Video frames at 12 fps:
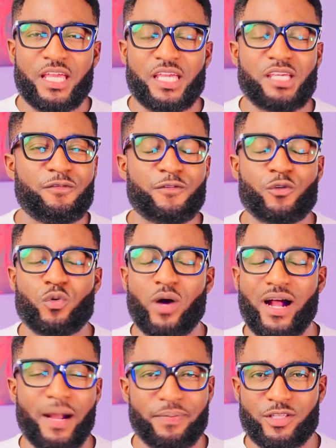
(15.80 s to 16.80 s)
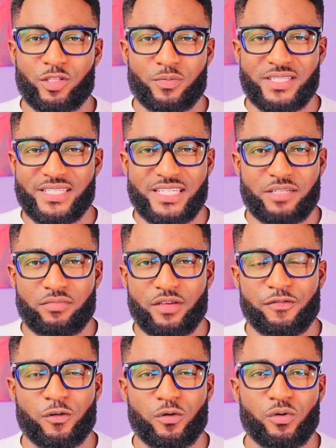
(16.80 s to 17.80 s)
If you happen to be seeing
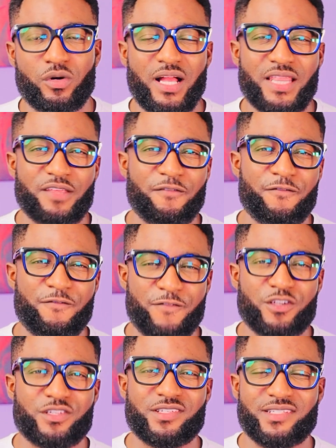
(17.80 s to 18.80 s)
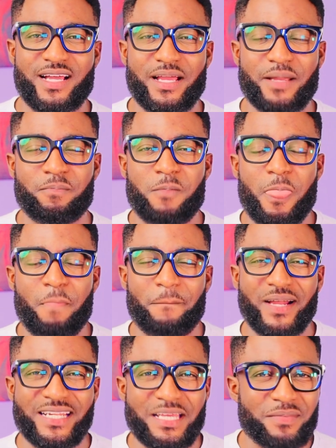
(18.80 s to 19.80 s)
me for the first time,
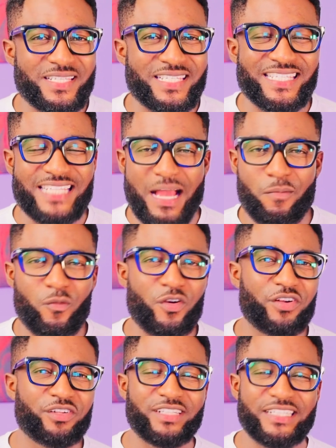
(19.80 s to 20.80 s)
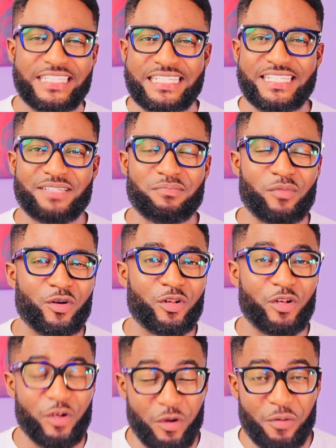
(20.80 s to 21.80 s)
my name is Samuel E.
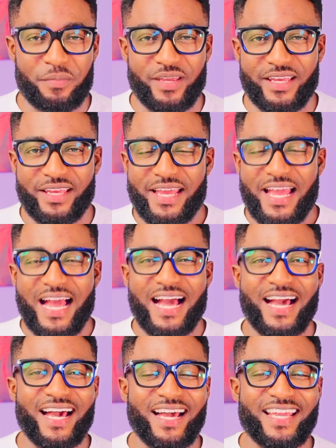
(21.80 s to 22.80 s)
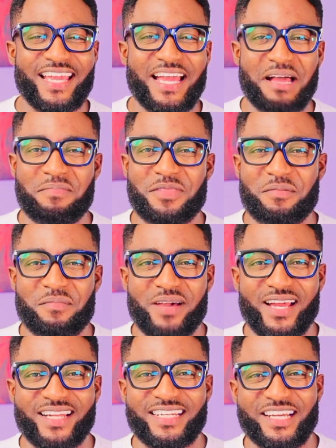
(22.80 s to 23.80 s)
Molombe. I am the
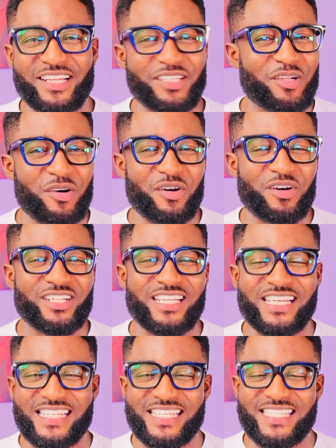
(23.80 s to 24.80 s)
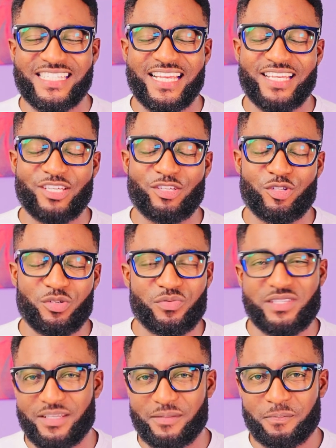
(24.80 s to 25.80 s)
man that God is
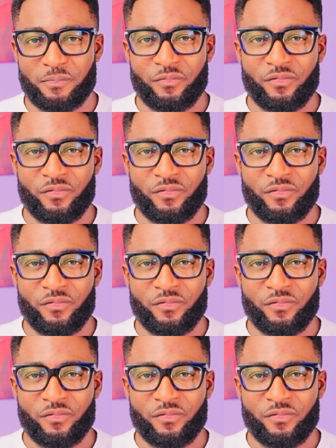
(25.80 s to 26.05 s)
using.